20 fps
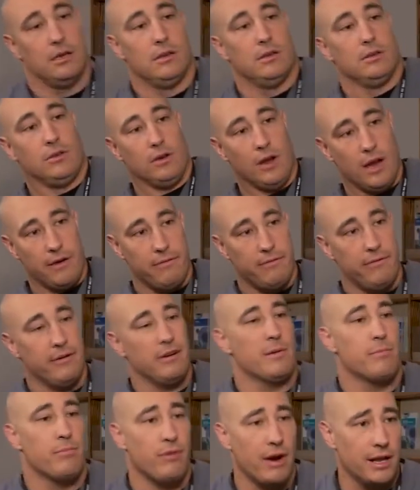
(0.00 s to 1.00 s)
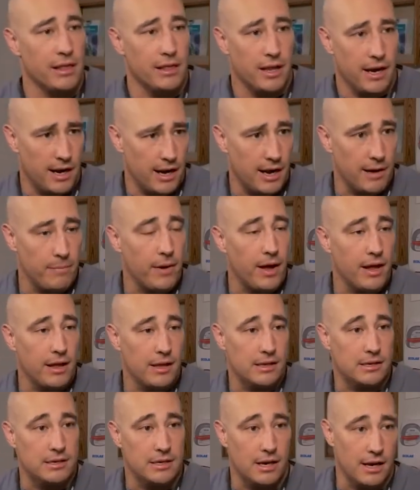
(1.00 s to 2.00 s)
So I have a very bright light, I
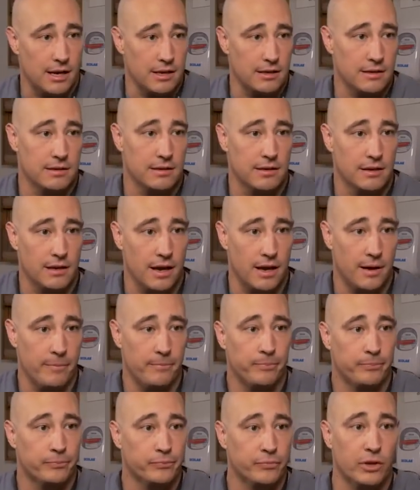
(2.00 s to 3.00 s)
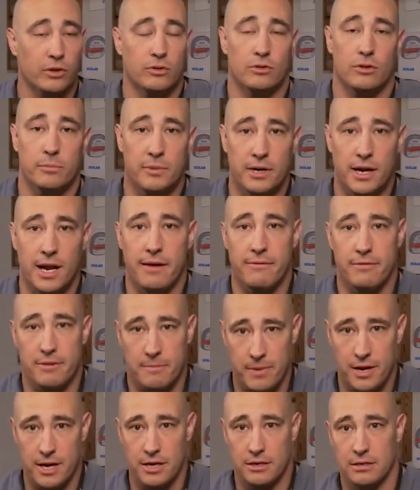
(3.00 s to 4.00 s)
apologize. So I'm going to have the
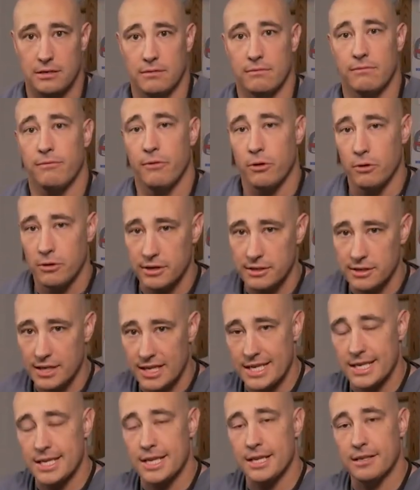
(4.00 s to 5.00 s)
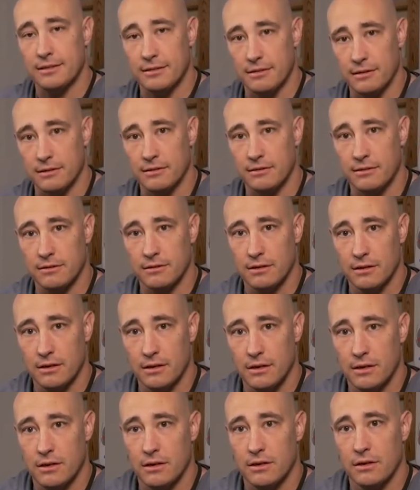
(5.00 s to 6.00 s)
patient focus at distance
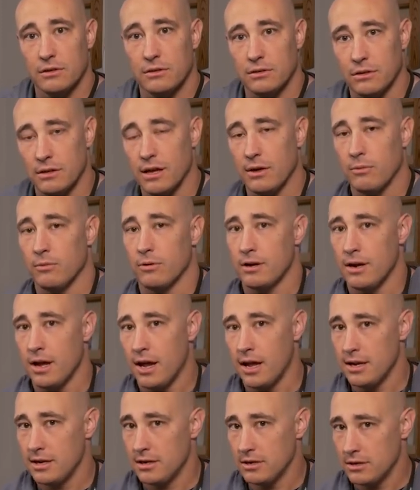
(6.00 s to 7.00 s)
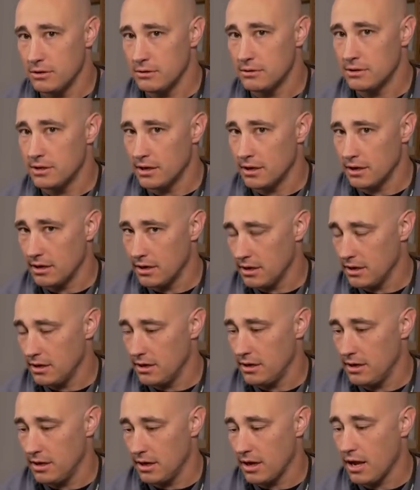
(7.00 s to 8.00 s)
so that we're not inducing
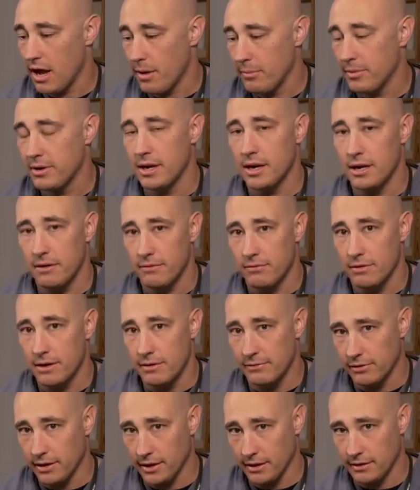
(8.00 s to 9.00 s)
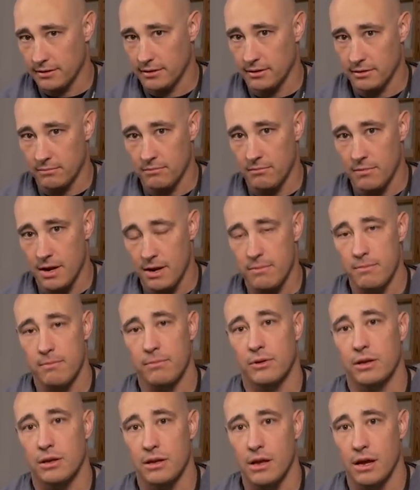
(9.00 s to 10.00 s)
an accommodative reflex and
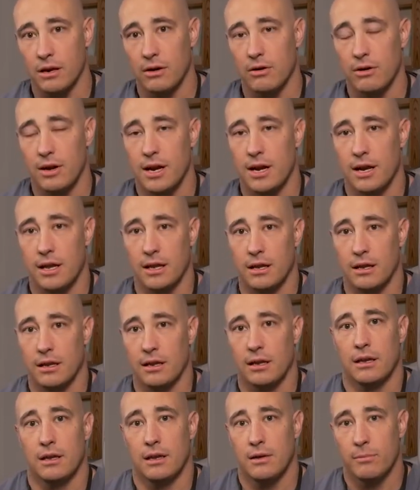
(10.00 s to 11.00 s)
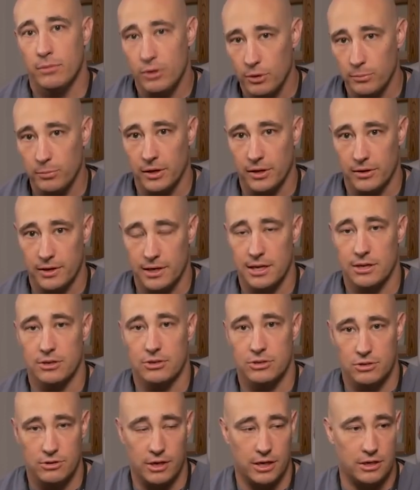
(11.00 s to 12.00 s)
creating pupillary
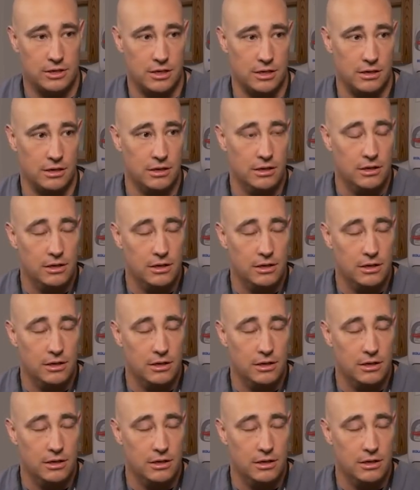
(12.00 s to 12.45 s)
constriction.